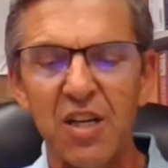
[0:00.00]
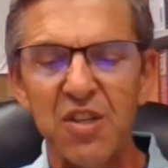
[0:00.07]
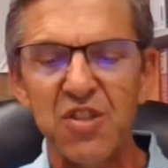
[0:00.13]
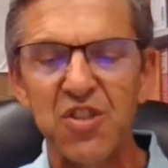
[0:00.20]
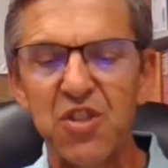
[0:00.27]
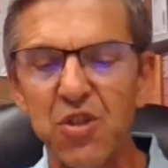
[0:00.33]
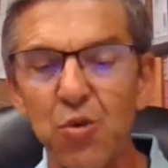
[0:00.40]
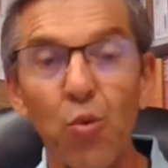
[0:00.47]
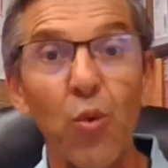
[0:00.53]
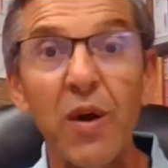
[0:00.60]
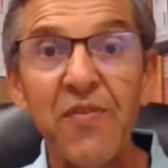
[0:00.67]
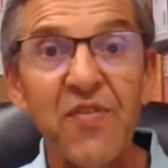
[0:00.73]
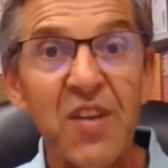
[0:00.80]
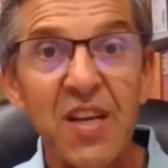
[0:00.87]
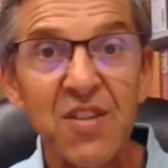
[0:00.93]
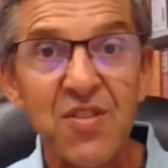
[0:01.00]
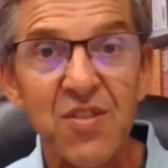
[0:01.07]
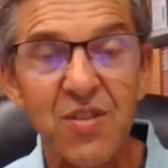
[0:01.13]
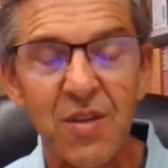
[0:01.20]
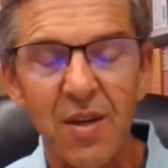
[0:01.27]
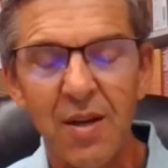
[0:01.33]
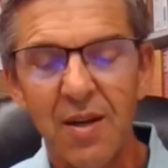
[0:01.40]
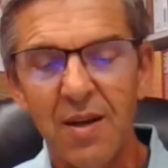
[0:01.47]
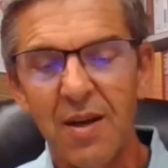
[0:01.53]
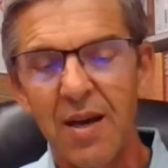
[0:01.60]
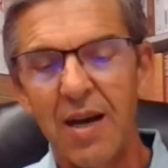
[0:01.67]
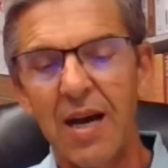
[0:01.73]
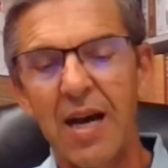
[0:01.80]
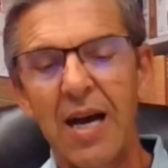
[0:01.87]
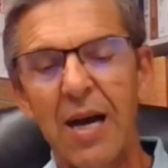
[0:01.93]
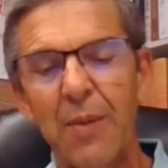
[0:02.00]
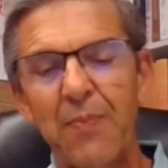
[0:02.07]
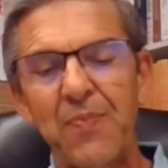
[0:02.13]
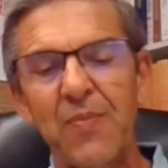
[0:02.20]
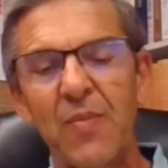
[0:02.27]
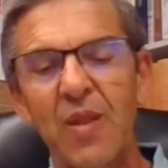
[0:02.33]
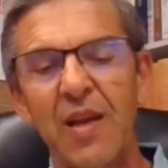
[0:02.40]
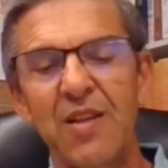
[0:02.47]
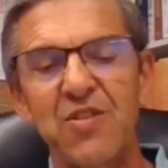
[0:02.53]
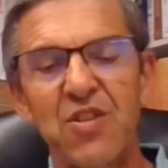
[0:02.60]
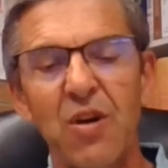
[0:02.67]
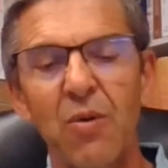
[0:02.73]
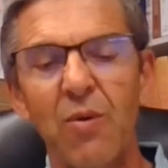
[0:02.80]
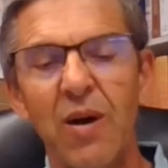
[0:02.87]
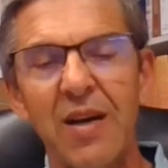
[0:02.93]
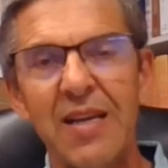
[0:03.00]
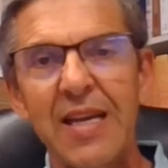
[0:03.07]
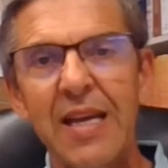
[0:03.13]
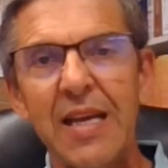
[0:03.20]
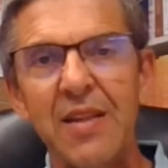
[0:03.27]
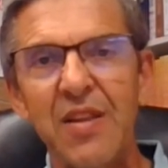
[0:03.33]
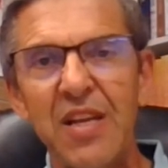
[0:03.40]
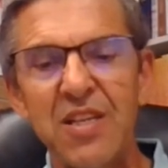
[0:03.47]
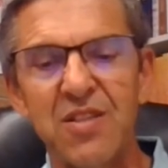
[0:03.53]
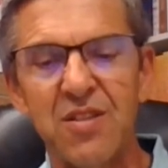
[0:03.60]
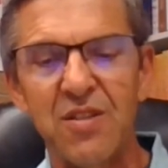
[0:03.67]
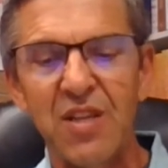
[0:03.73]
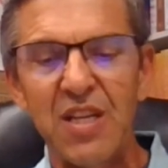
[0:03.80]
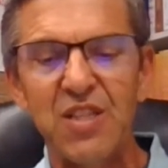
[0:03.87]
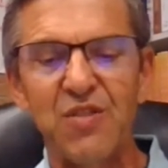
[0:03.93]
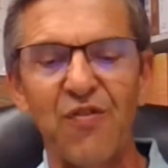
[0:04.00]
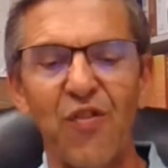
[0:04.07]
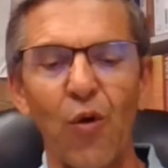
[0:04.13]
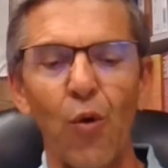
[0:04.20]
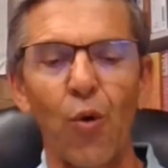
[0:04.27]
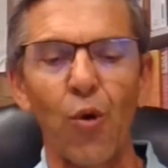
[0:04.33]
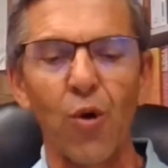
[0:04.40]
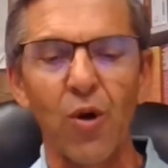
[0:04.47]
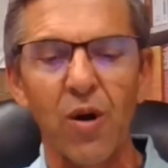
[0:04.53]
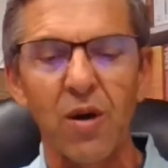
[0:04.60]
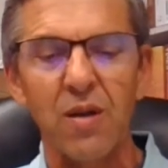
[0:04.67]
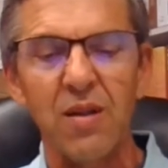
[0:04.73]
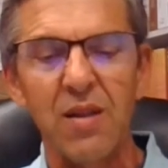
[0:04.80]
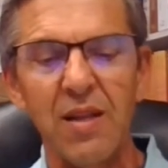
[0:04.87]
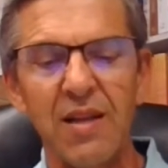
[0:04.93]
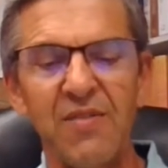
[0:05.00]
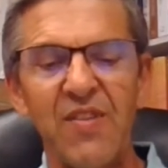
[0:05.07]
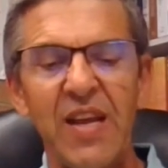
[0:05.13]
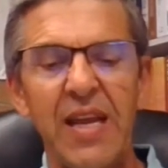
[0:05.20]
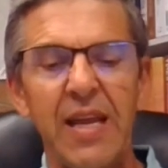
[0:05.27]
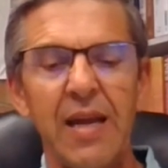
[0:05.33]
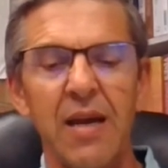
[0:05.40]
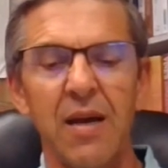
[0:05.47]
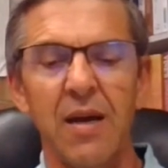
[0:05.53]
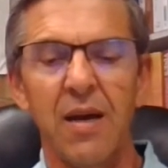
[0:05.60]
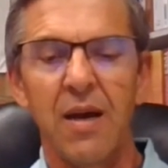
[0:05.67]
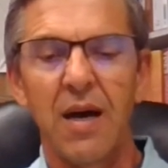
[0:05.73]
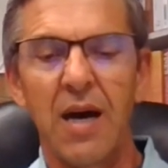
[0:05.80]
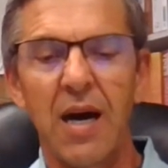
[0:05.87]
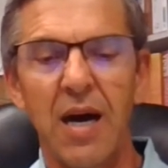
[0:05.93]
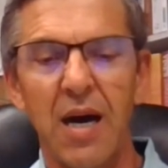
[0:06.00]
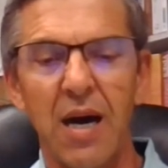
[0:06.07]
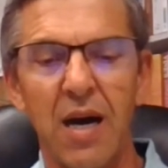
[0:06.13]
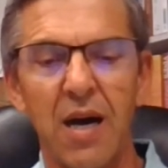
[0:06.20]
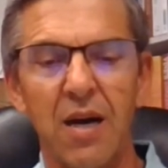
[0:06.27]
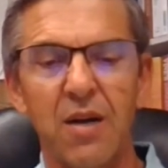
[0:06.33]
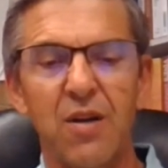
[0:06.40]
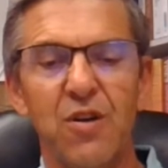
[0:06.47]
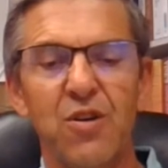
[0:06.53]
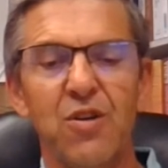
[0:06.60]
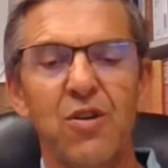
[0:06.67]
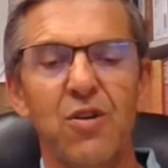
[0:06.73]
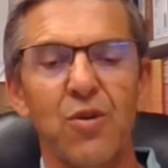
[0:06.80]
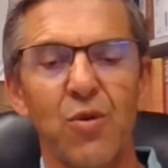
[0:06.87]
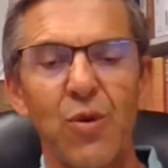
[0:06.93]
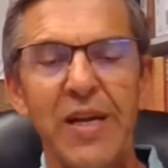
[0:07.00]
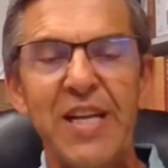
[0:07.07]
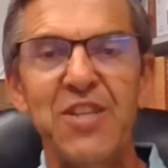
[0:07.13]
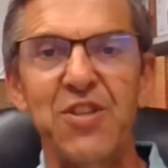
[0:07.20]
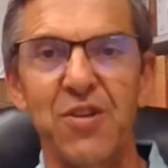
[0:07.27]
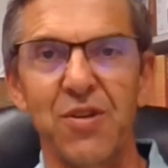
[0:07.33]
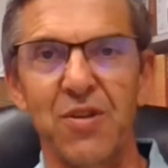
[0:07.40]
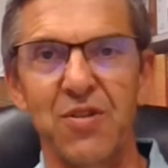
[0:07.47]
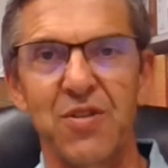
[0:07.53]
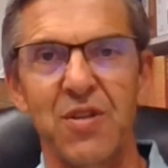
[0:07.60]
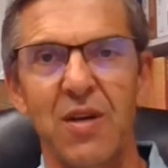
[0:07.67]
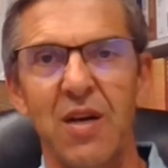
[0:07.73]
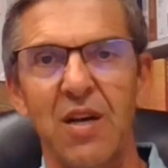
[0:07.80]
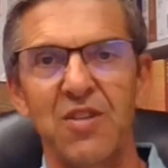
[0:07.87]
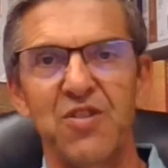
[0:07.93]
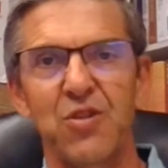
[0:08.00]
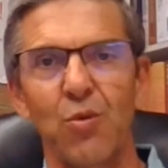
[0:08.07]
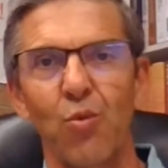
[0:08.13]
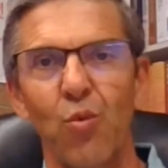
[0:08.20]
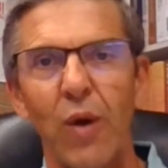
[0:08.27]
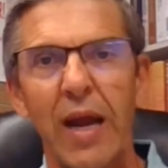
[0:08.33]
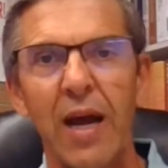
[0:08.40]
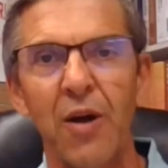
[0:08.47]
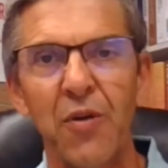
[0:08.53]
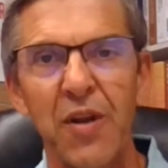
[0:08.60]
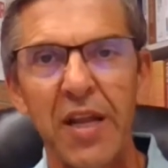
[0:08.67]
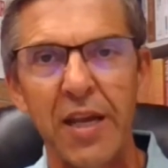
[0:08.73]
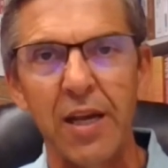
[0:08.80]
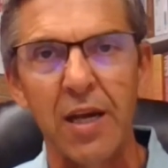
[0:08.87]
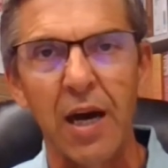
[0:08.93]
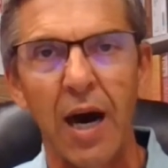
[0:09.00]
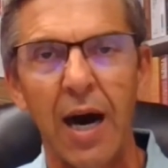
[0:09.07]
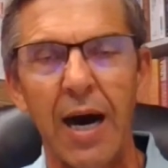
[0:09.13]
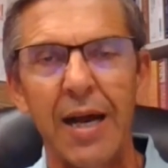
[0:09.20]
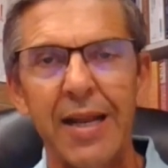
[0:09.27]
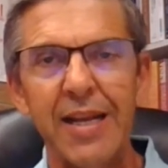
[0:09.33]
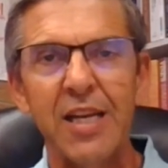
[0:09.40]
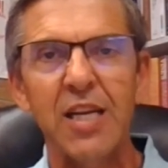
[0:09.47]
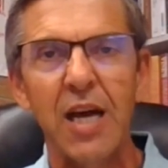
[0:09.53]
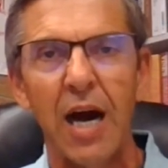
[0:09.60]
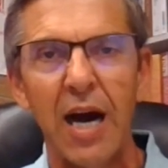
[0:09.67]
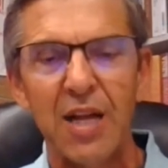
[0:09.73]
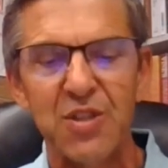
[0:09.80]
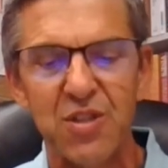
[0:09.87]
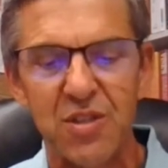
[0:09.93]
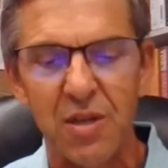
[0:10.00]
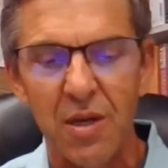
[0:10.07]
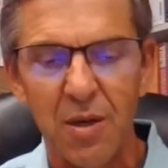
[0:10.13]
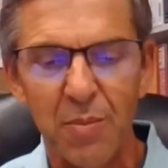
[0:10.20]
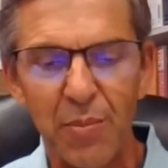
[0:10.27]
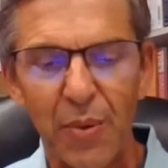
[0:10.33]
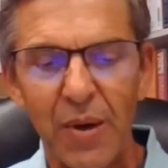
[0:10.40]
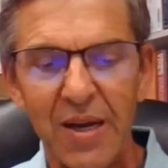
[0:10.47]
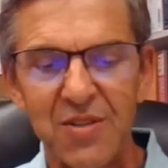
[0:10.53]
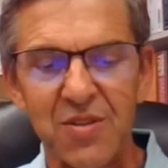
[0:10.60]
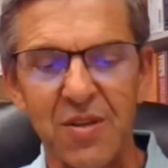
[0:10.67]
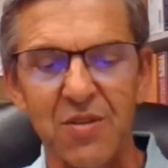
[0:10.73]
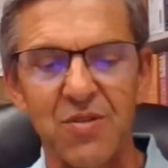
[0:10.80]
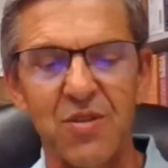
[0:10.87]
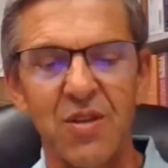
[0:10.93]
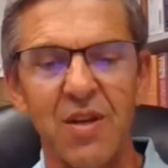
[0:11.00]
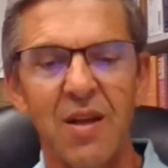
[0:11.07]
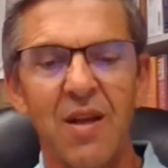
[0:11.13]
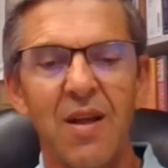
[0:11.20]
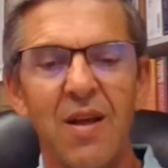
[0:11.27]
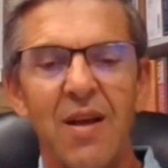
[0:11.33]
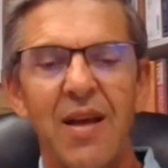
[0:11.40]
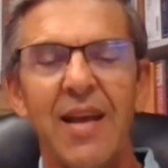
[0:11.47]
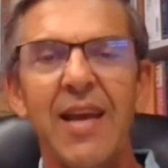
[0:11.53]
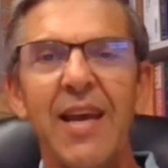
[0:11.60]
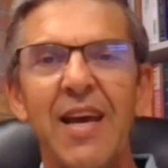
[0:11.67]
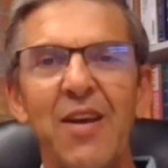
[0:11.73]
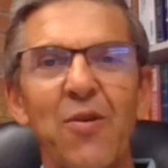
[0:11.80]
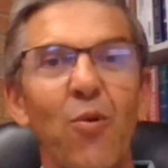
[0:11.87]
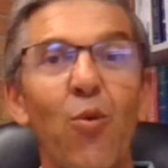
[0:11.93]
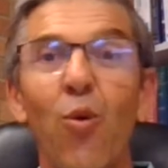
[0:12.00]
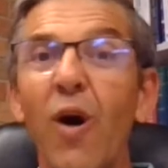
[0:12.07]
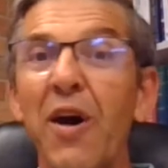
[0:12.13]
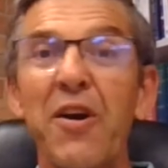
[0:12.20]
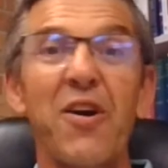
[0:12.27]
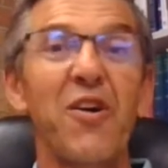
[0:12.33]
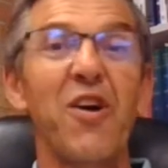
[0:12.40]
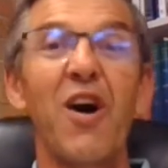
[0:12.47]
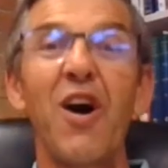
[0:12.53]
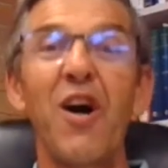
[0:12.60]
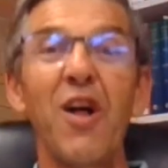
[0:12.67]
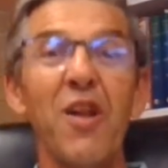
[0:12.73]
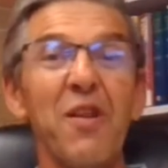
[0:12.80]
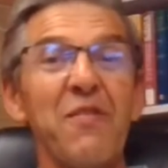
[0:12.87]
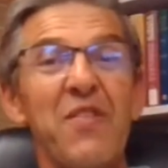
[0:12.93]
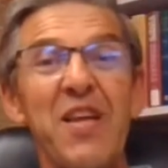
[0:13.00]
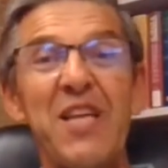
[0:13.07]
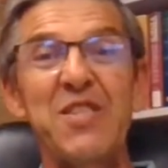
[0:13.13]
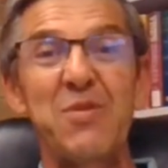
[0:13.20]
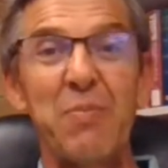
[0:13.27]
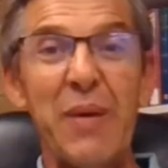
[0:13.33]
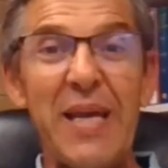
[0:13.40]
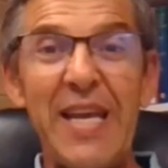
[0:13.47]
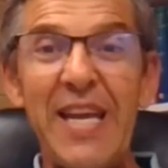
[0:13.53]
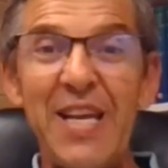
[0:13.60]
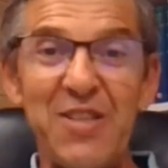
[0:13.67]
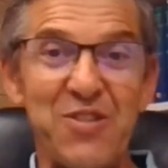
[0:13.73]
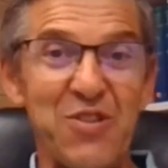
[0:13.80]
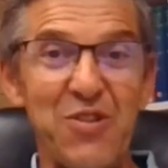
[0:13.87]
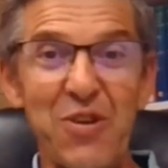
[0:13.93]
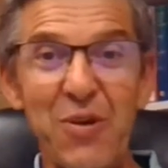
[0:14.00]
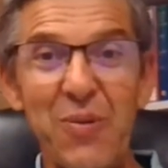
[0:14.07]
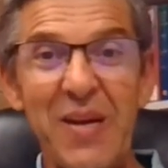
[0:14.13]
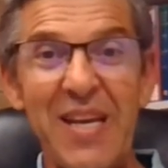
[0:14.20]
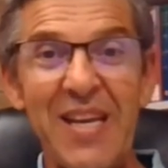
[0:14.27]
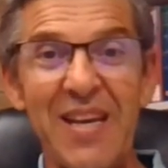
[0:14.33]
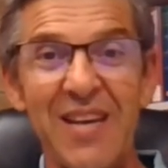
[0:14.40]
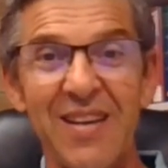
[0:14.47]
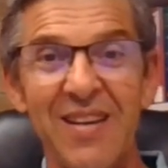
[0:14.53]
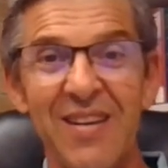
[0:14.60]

swiftness. And so, again, these four living creatures surrounding God, in God's presence. And what are all of these beings doing